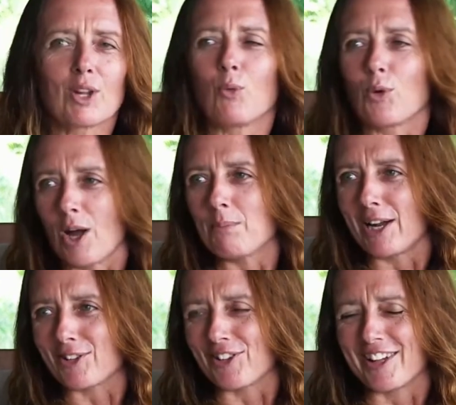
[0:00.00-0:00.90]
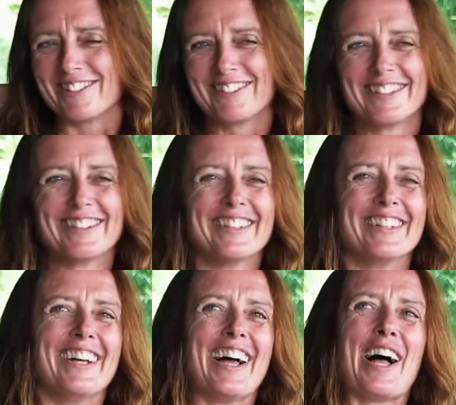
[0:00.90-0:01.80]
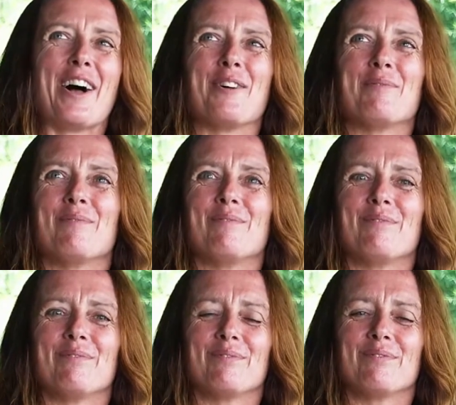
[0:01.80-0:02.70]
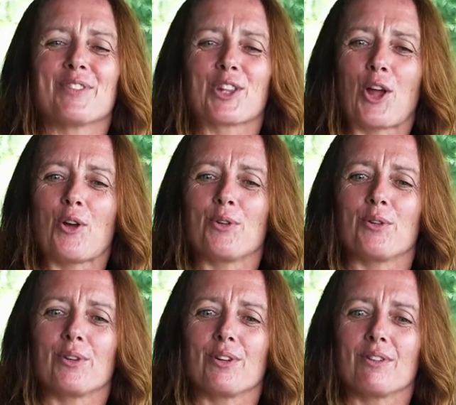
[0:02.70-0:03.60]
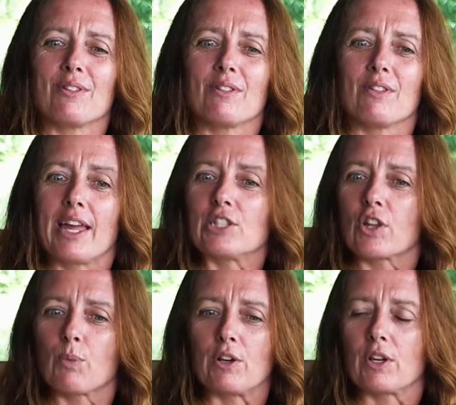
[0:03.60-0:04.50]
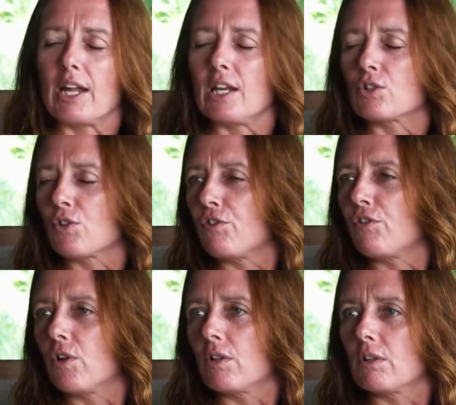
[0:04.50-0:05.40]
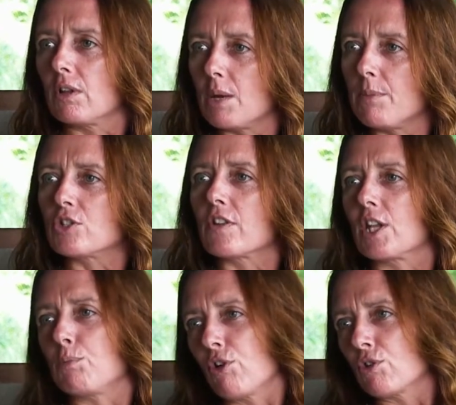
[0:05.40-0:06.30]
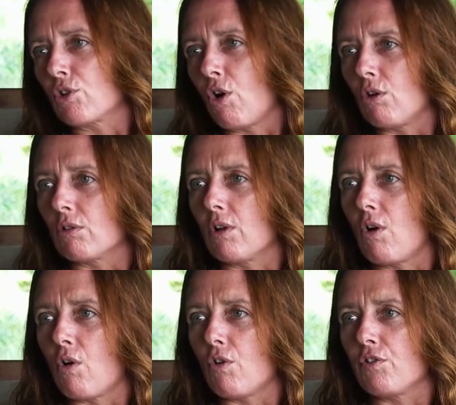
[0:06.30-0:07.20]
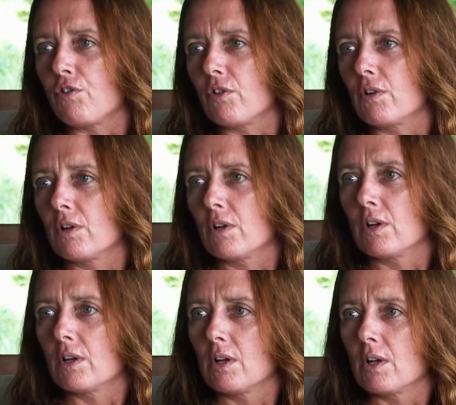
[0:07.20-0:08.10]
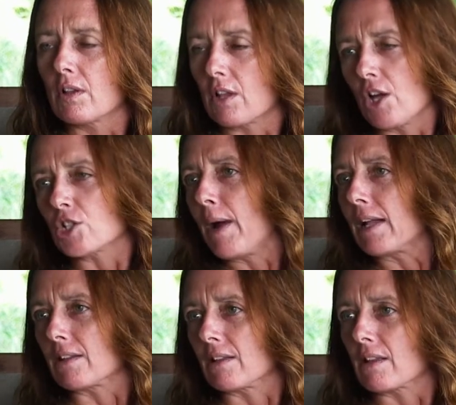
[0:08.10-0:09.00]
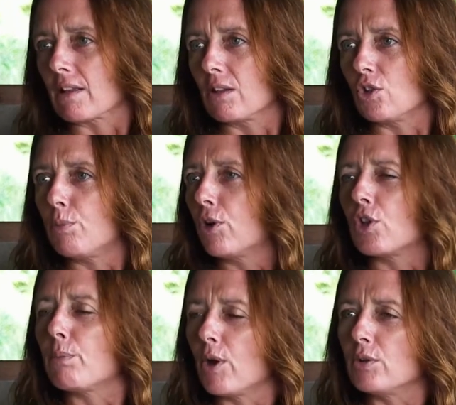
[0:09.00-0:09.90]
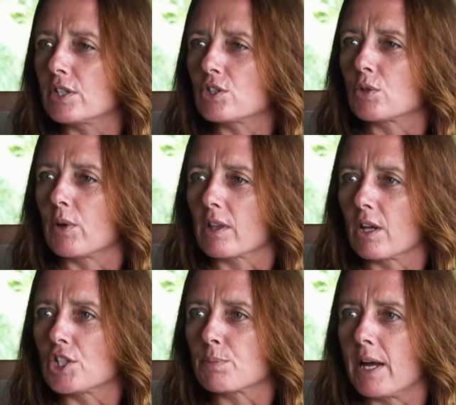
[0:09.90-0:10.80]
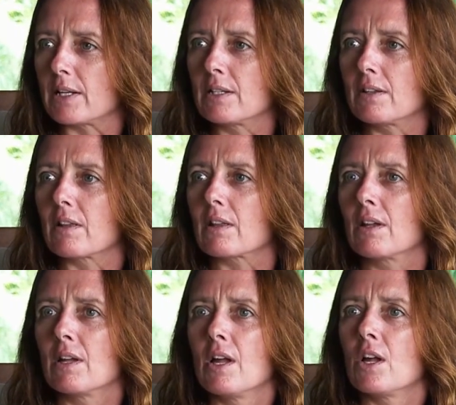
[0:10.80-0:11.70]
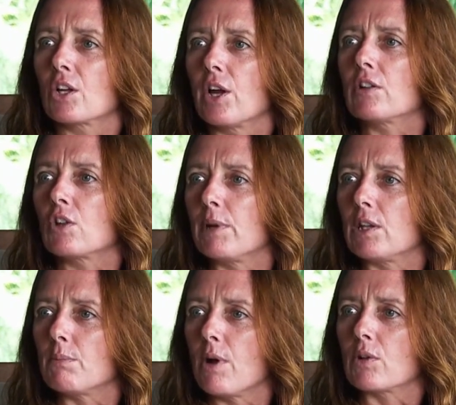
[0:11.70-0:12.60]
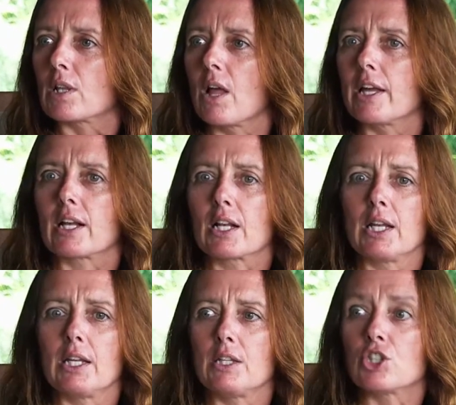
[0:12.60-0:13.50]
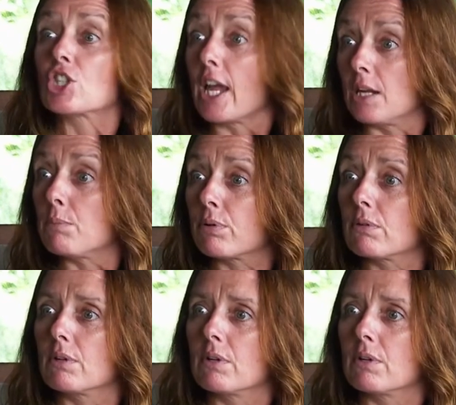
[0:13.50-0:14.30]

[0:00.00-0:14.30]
We'll come back to that. So they just went into full emergency protocol of search patterns. You put the boat into a search pattern that's going to be the most likely shape